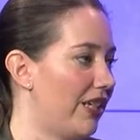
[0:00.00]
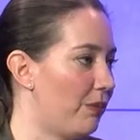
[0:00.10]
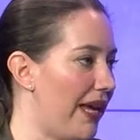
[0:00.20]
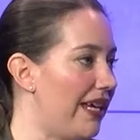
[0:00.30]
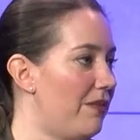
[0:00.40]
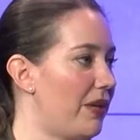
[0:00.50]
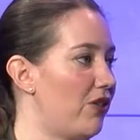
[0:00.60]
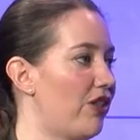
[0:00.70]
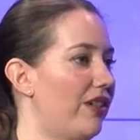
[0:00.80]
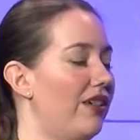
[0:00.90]
pay
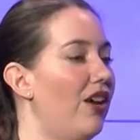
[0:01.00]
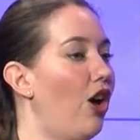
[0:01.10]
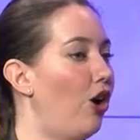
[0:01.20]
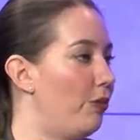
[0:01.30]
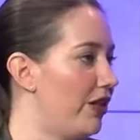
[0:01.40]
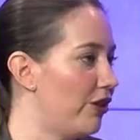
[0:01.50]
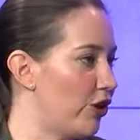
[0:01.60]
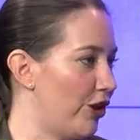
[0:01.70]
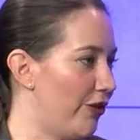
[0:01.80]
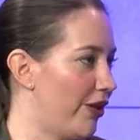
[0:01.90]
admission, hope that your
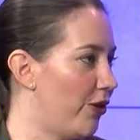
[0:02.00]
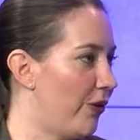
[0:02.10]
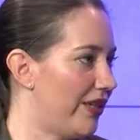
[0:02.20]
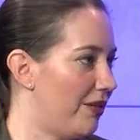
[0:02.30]
children are going